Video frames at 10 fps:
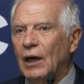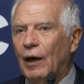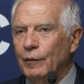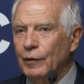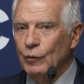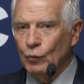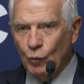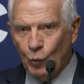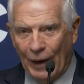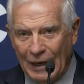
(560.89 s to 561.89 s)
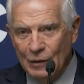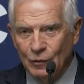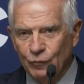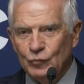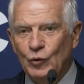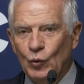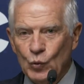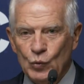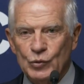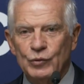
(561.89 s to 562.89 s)
a new rain of
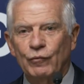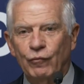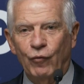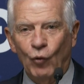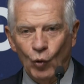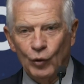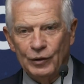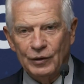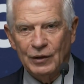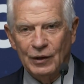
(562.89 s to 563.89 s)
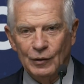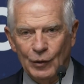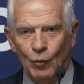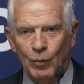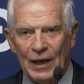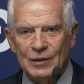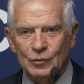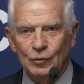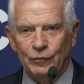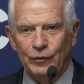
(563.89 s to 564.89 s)
drones fall in the
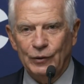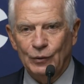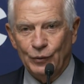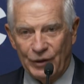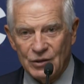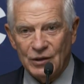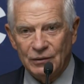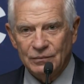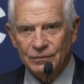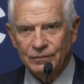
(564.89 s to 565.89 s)
oblast of uh, Odessa,